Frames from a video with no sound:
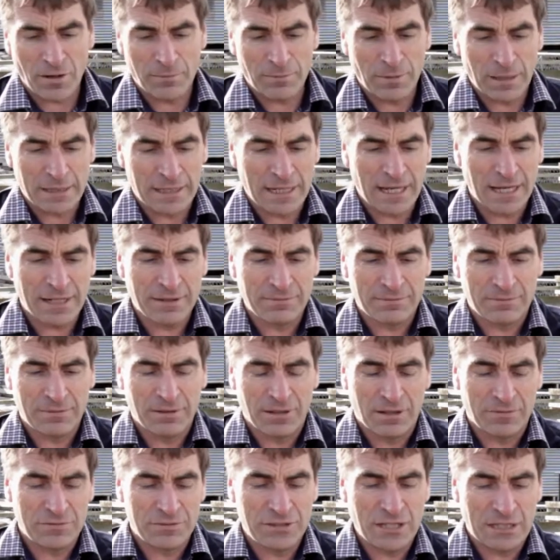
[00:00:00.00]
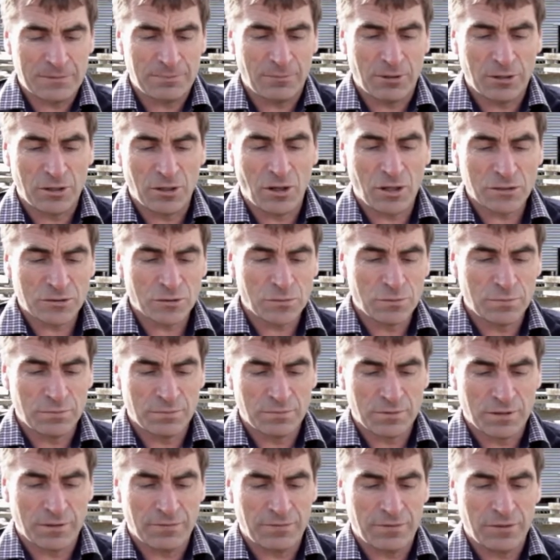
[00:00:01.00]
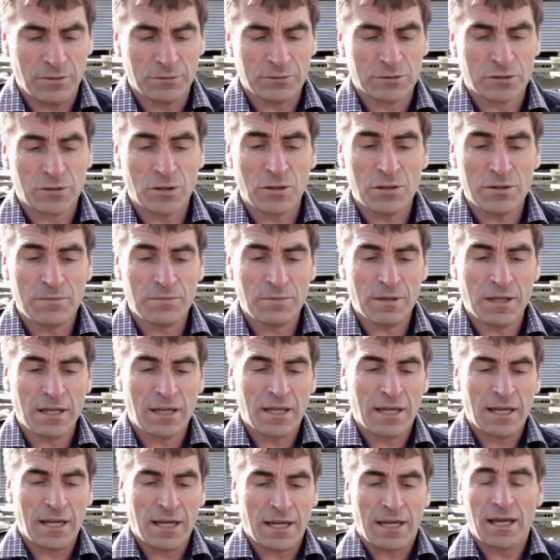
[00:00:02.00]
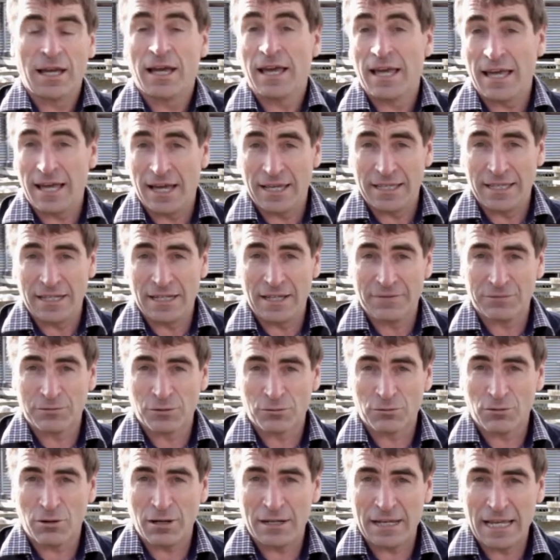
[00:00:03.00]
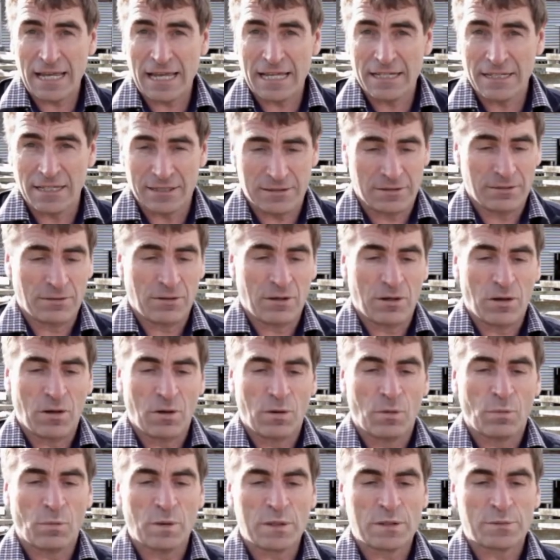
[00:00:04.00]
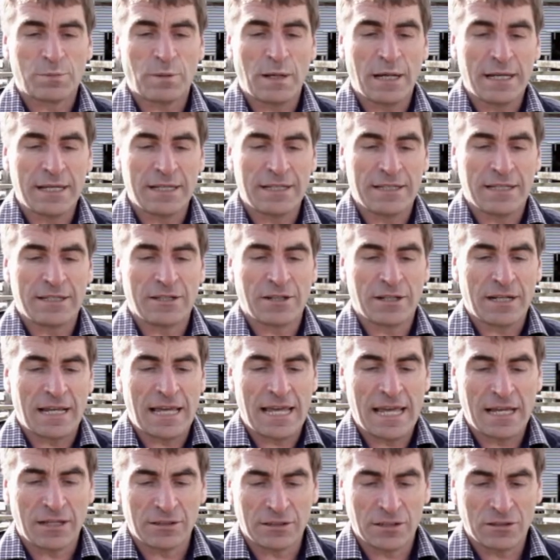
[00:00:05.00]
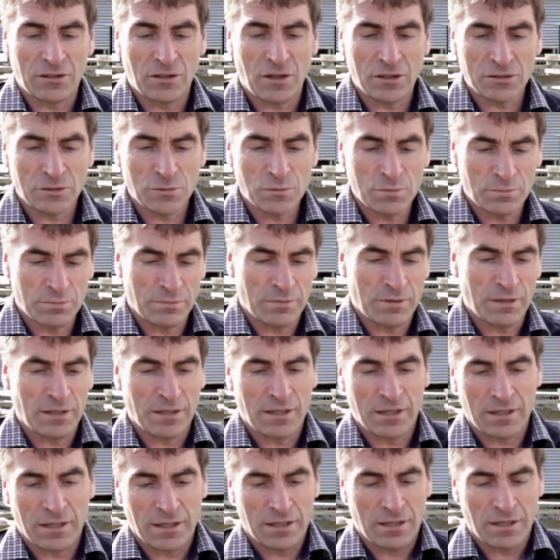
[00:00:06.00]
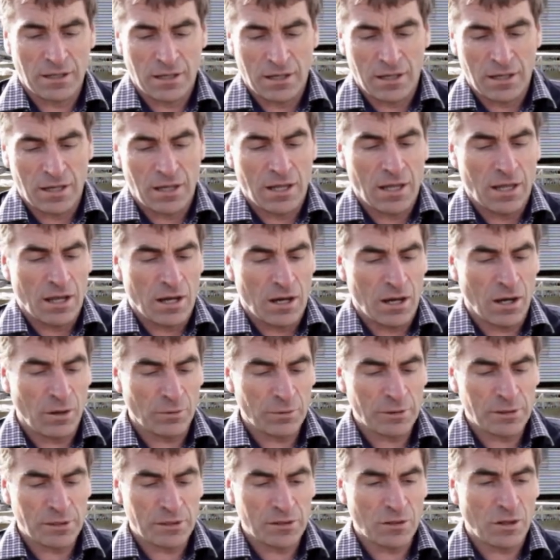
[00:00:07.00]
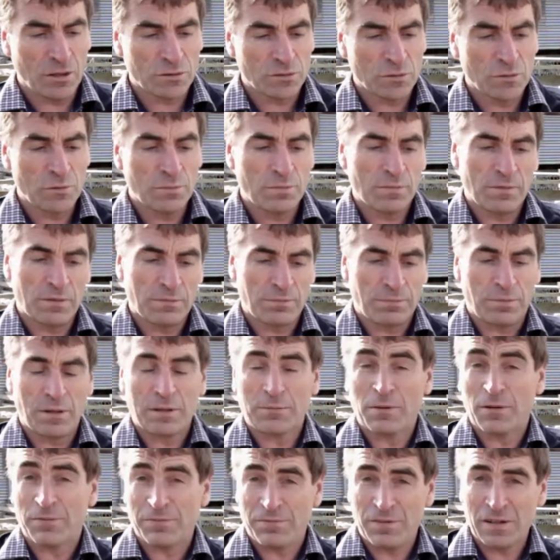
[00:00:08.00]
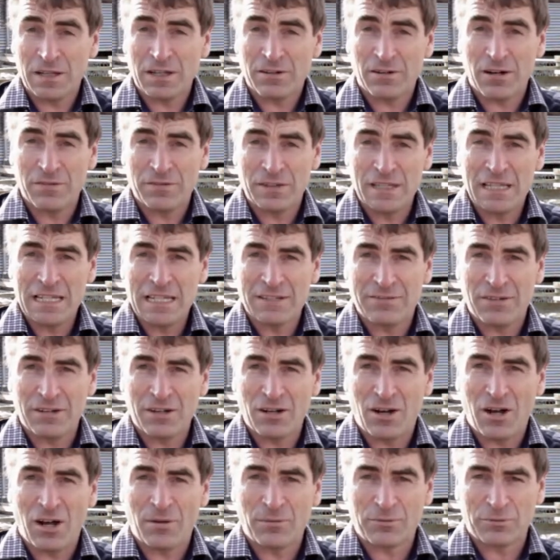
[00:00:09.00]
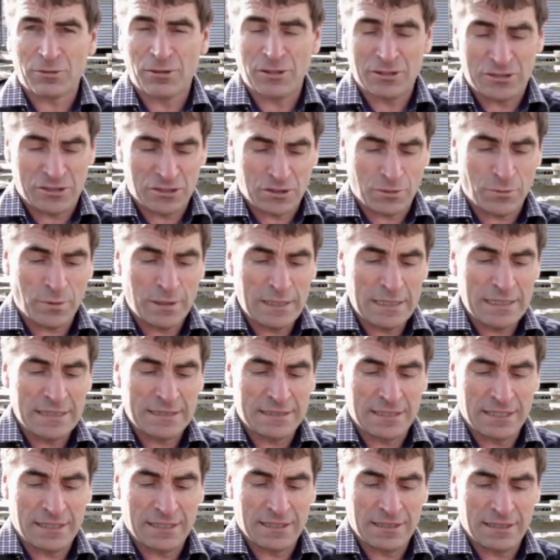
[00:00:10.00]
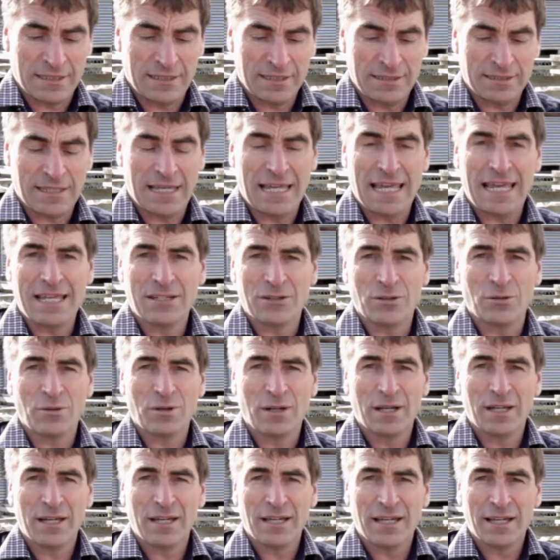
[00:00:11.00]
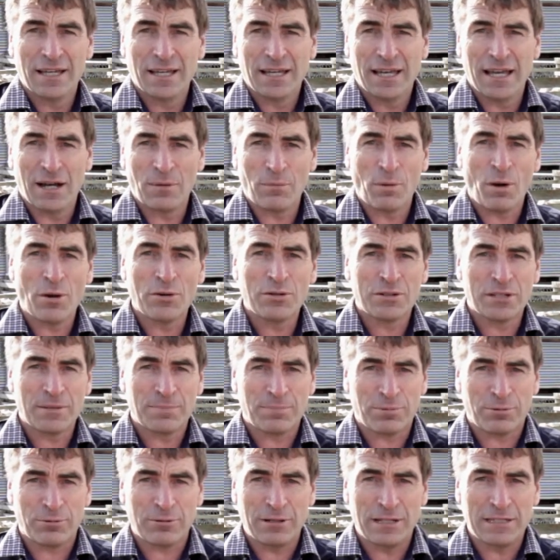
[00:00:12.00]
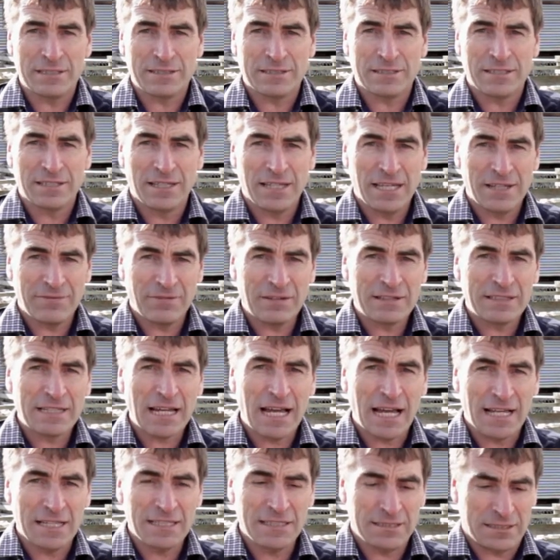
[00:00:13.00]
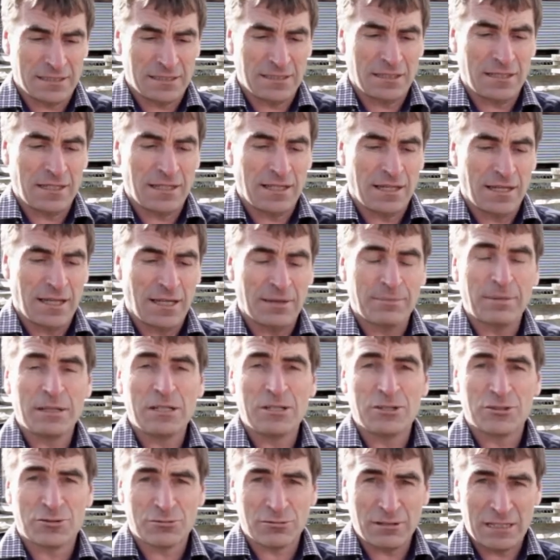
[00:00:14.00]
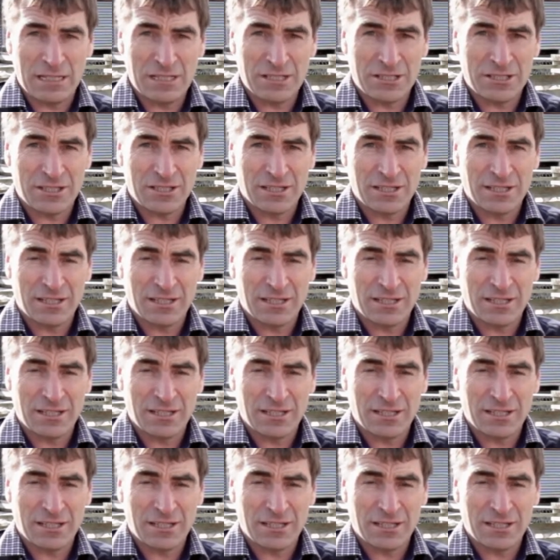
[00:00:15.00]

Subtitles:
my gun, I've checked my nozzle, it feels good. Are you left or right-handed? Which way are you going to angle the nozzle? Holding the nozzle, putting my finger over the end of it, I'm trying to squeeze the handle. It won't depress. If it does, it means drench